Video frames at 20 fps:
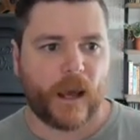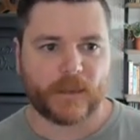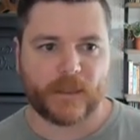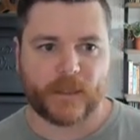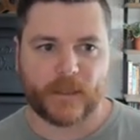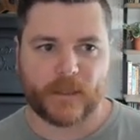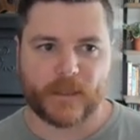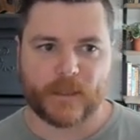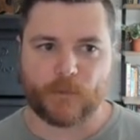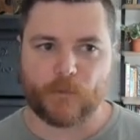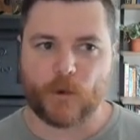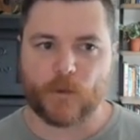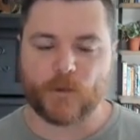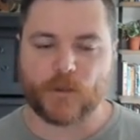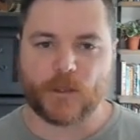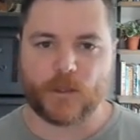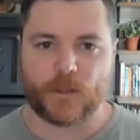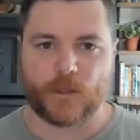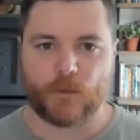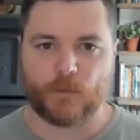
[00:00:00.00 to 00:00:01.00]
in this
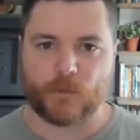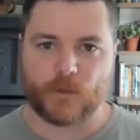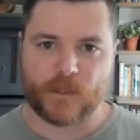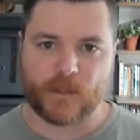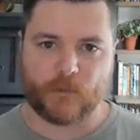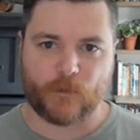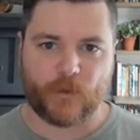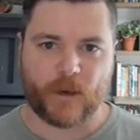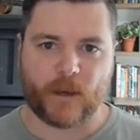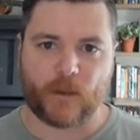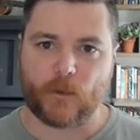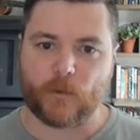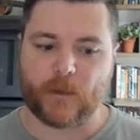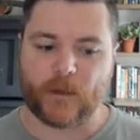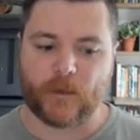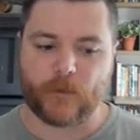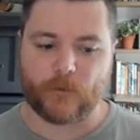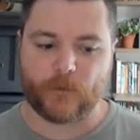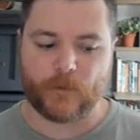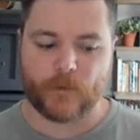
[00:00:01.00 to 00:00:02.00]
approach, you will see me write a little bit
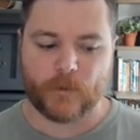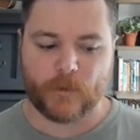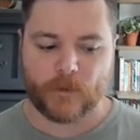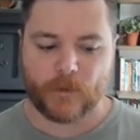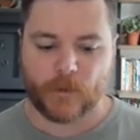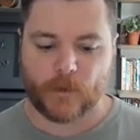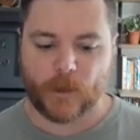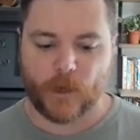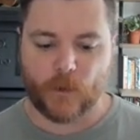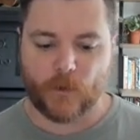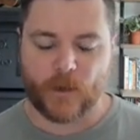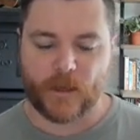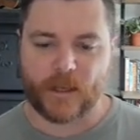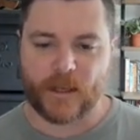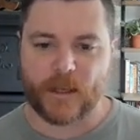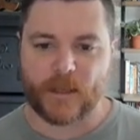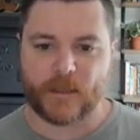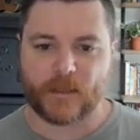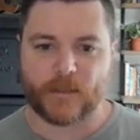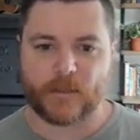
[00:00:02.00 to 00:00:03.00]
of code at
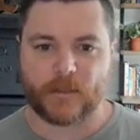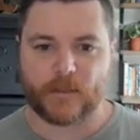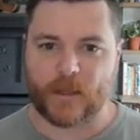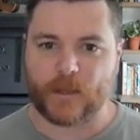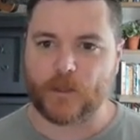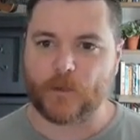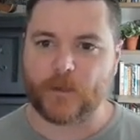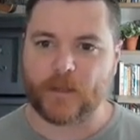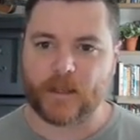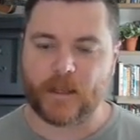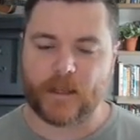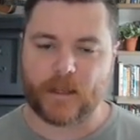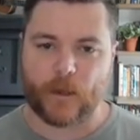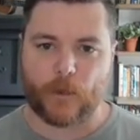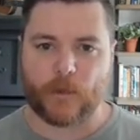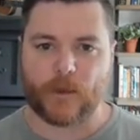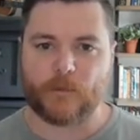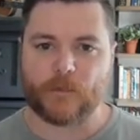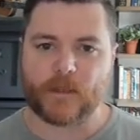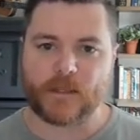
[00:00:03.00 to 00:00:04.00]
the end and do it in a
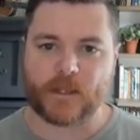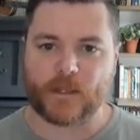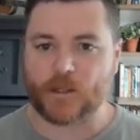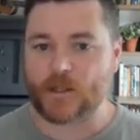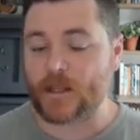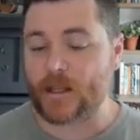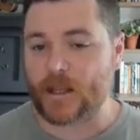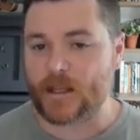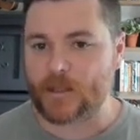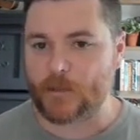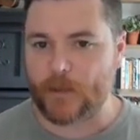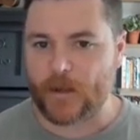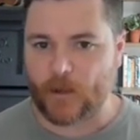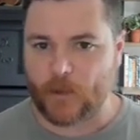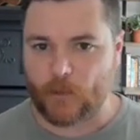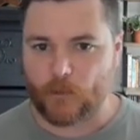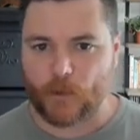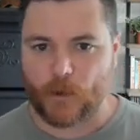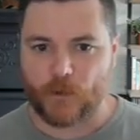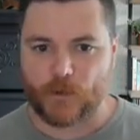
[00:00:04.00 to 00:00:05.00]
theme, because I just think that's a
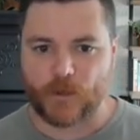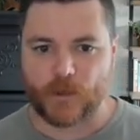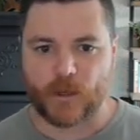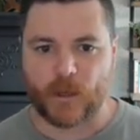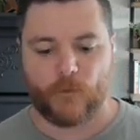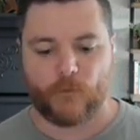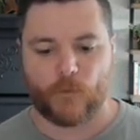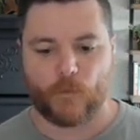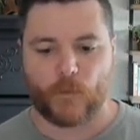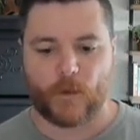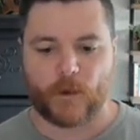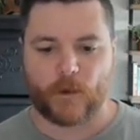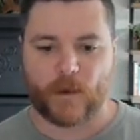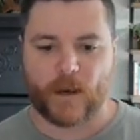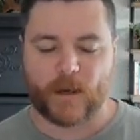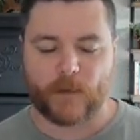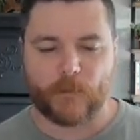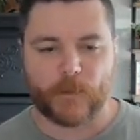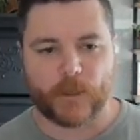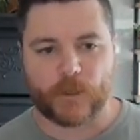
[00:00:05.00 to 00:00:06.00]
better approach for where to
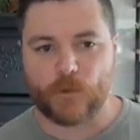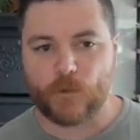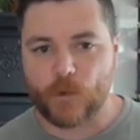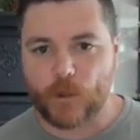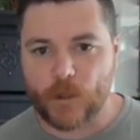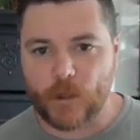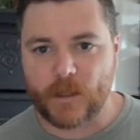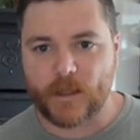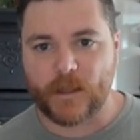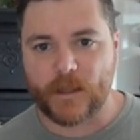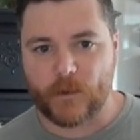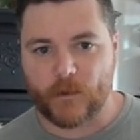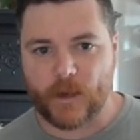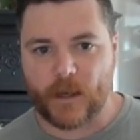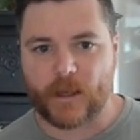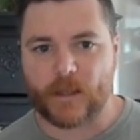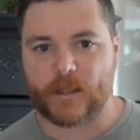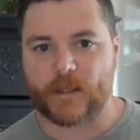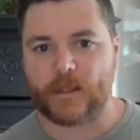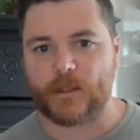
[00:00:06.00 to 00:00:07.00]
write it. But you could
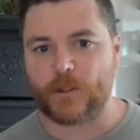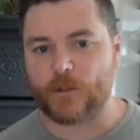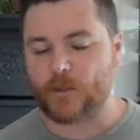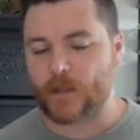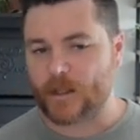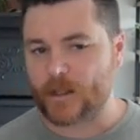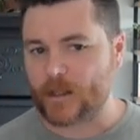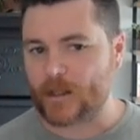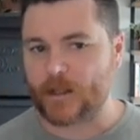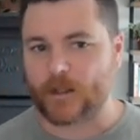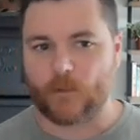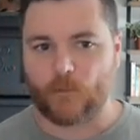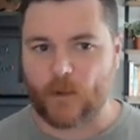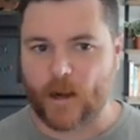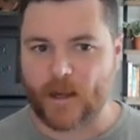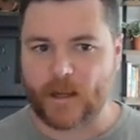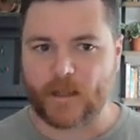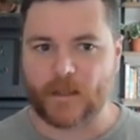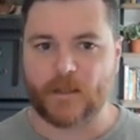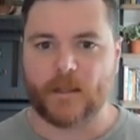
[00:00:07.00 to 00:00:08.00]
theoretically do like you did and
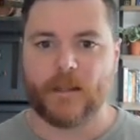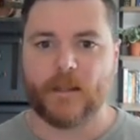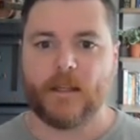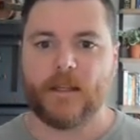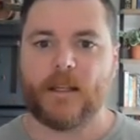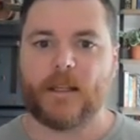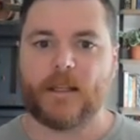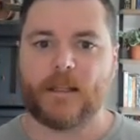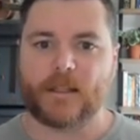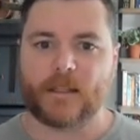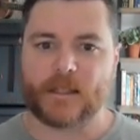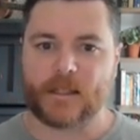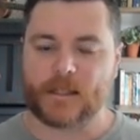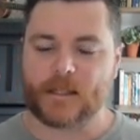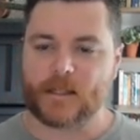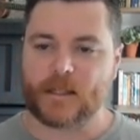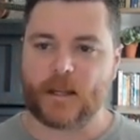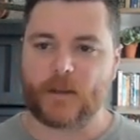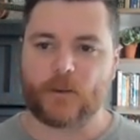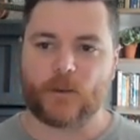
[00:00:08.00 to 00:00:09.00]
write it in the
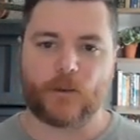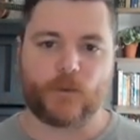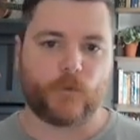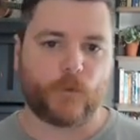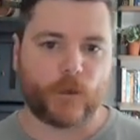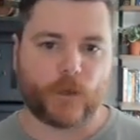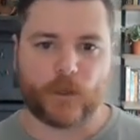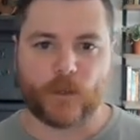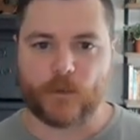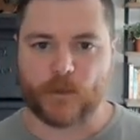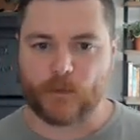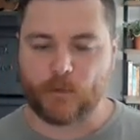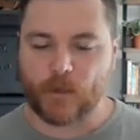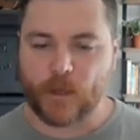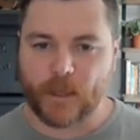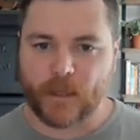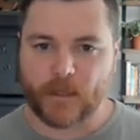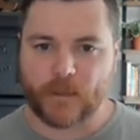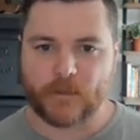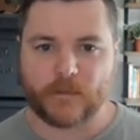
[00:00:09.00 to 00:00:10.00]
CSS editor, or you could use a
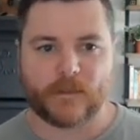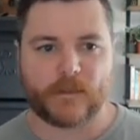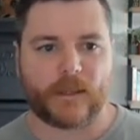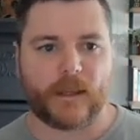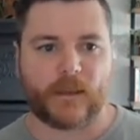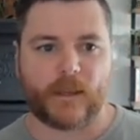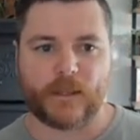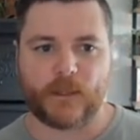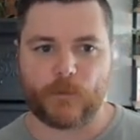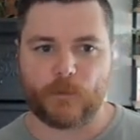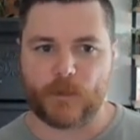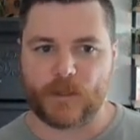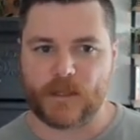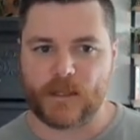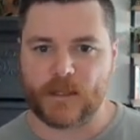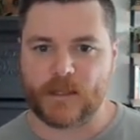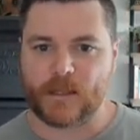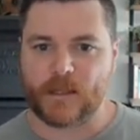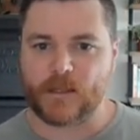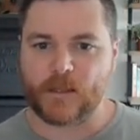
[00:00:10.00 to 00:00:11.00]
plugin that lets you put
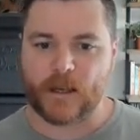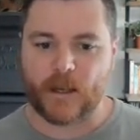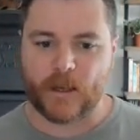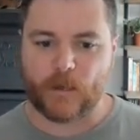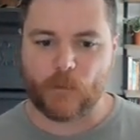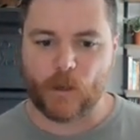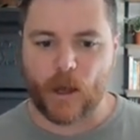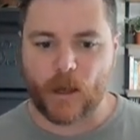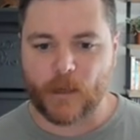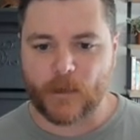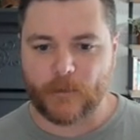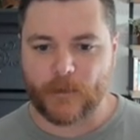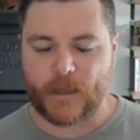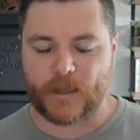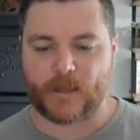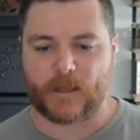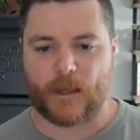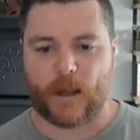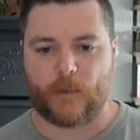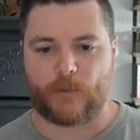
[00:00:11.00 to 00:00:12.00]
CSS on any block.
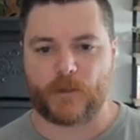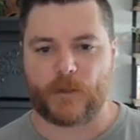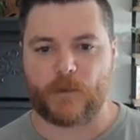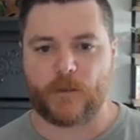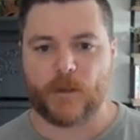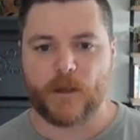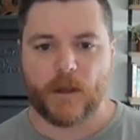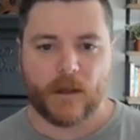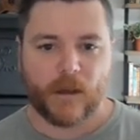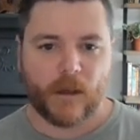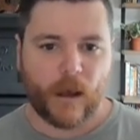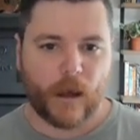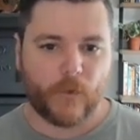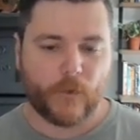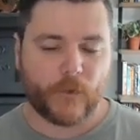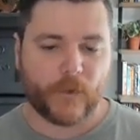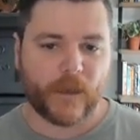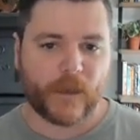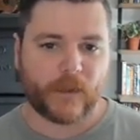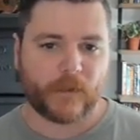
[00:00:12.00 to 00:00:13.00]
That's an option.
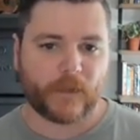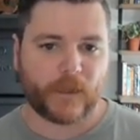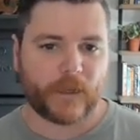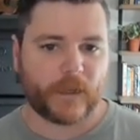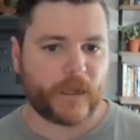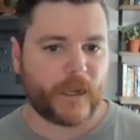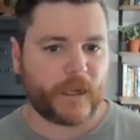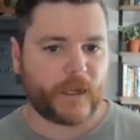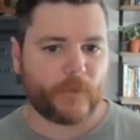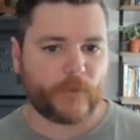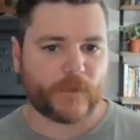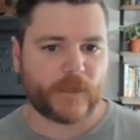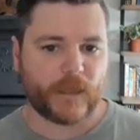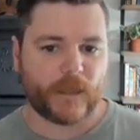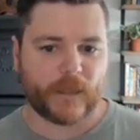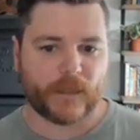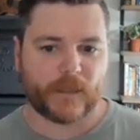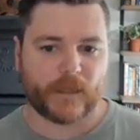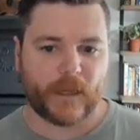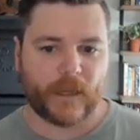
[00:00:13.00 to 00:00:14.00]
Other than that, like 90%
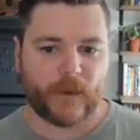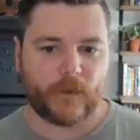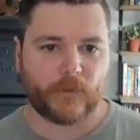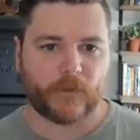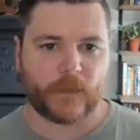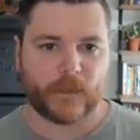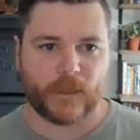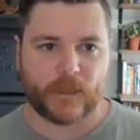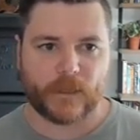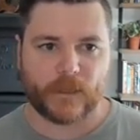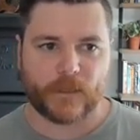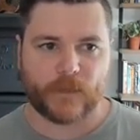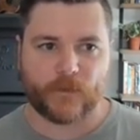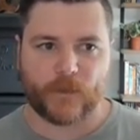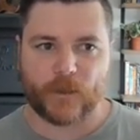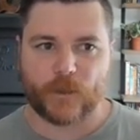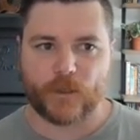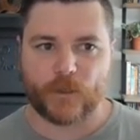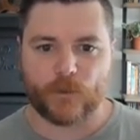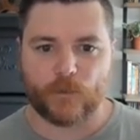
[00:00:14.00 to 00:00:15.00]
of this layout is
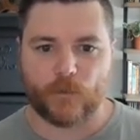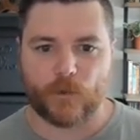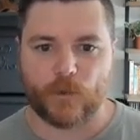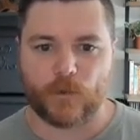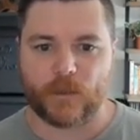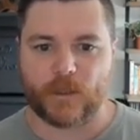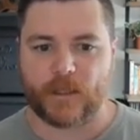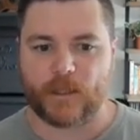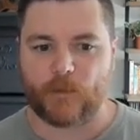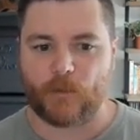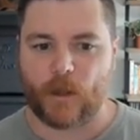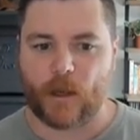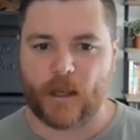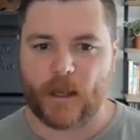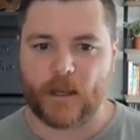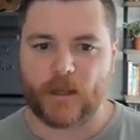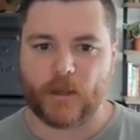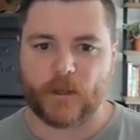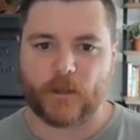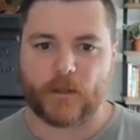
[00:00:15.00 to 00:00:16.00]
very doable in the block
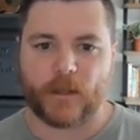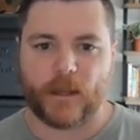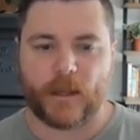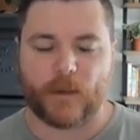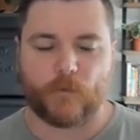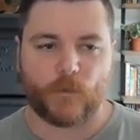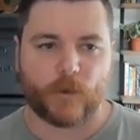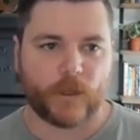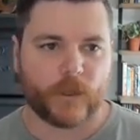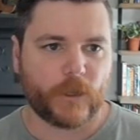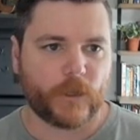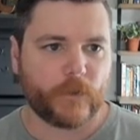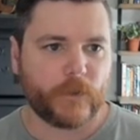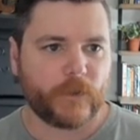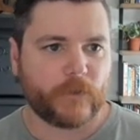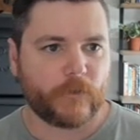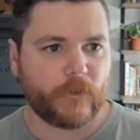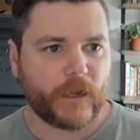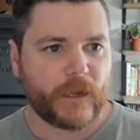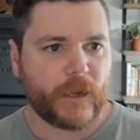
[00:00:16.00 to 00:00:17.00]
editor, and we're going to do
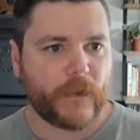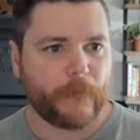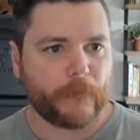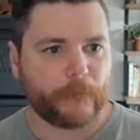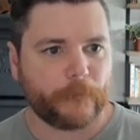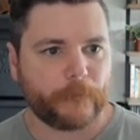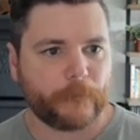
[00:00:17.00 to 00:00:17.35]
it right now.